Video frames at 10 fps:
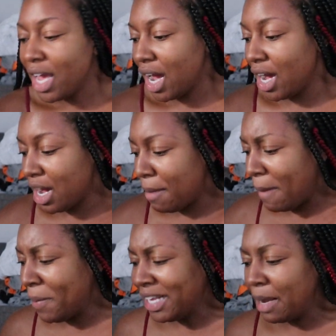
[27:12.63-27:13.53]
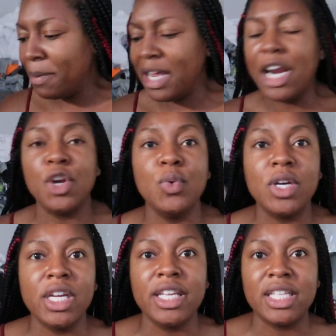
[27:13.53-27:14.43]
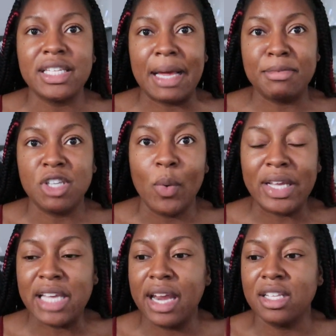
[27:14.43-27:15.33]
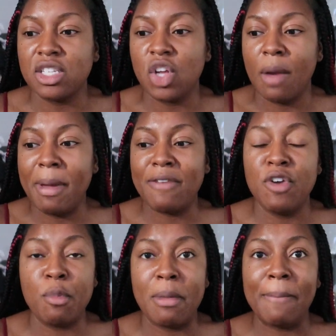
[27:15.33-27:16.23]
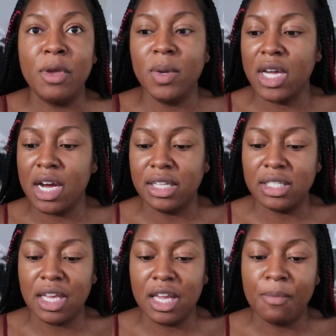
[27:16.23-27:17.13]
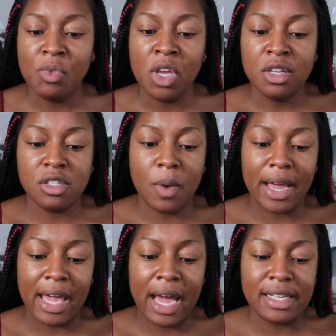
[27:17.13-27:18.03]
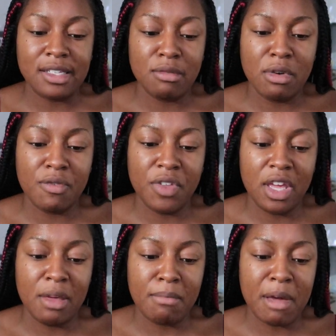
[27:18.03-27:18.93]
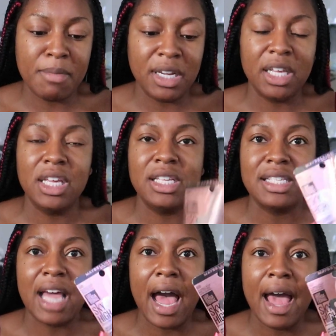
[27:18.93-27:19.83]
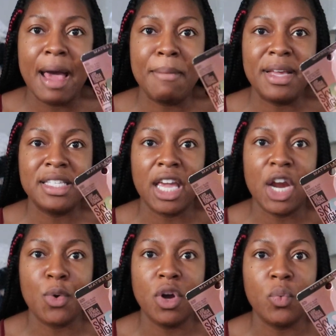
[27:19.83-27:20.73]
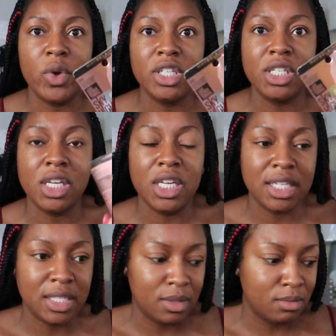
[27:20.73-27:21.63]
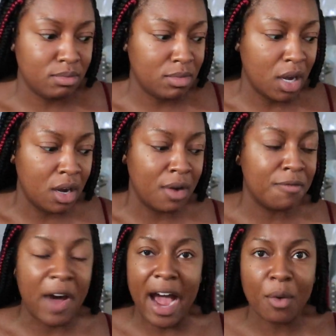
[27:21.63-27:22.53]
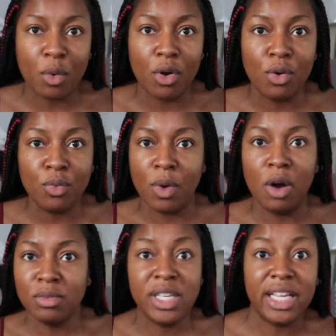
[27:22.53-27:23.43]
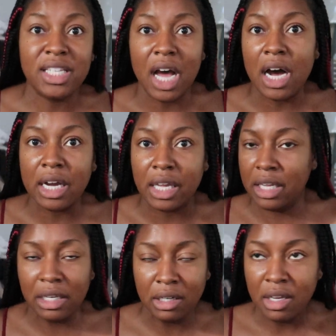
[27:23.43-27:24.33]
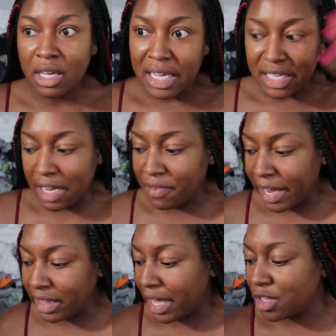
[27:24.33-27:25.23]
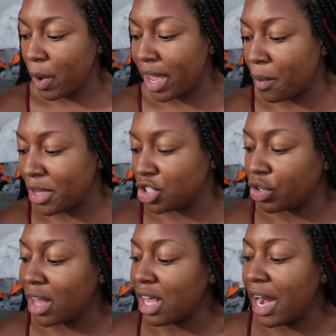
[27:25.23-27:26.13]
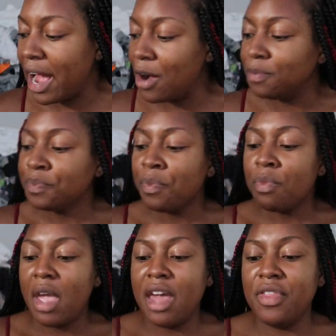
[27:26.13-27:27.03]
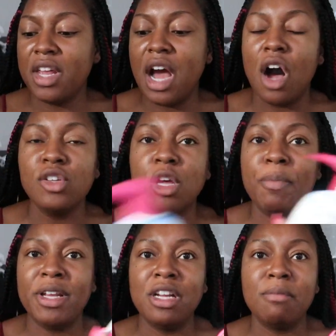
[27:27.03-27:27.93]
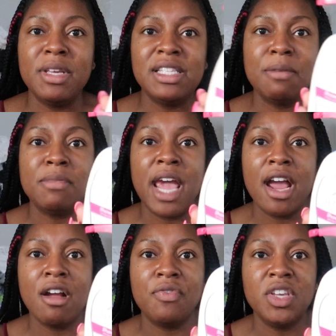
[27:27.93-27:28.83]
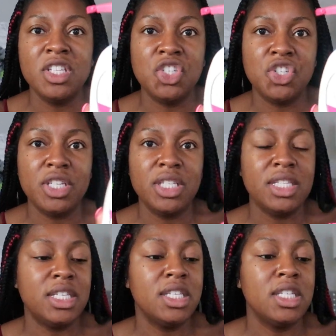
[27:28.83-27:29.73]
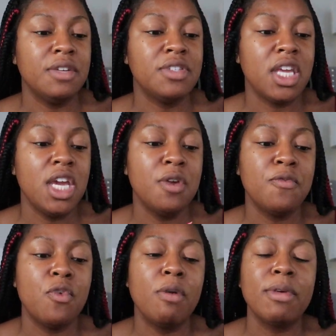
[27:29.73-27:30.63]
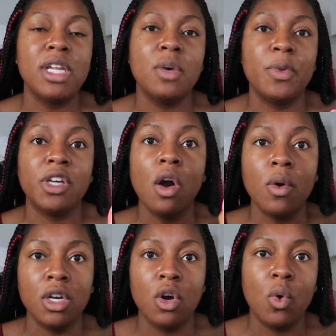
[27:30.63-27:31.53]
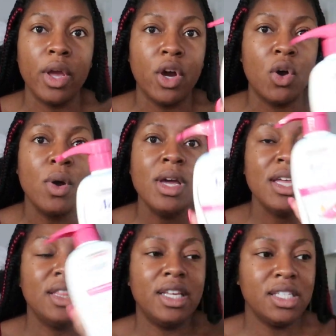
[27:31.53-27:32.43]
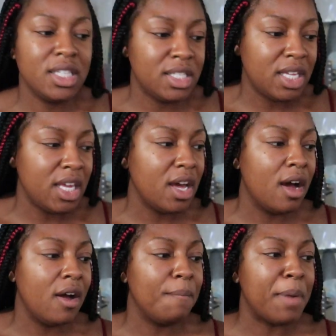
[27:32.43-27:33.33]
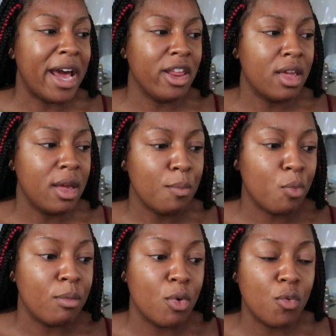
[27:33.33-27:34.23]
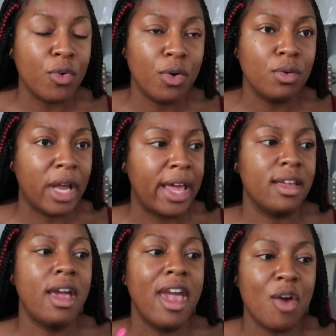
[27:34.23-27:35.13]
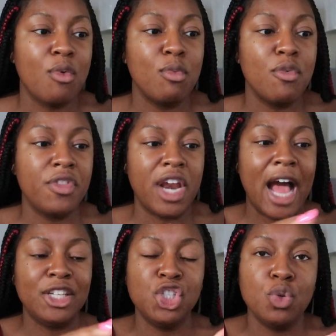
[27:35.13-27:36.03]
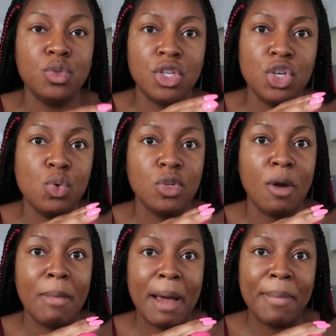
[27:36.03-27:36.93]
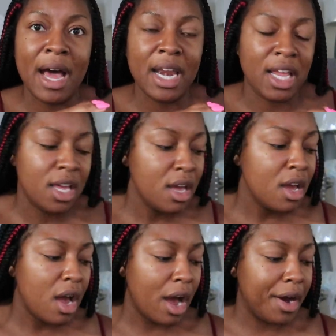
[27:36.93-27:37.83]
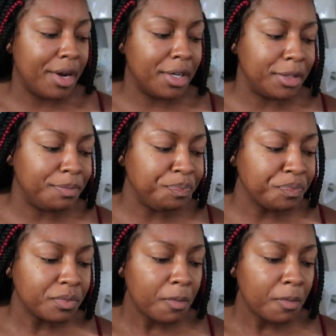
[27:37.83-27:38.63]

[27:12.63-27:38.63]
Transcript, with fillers: I picked up a lot of new goodies because I'm so excited to start back filming my beauty content. So I got some of the Maybelline Sky High Mascara, which is viral on TikTok and stuff like that. So I can't wait to try that out. And then I also picked up me some Nair. This is just the sensitive skin formula with coconut oil. This is the body removal, like hair removal, that I choose to use on my body.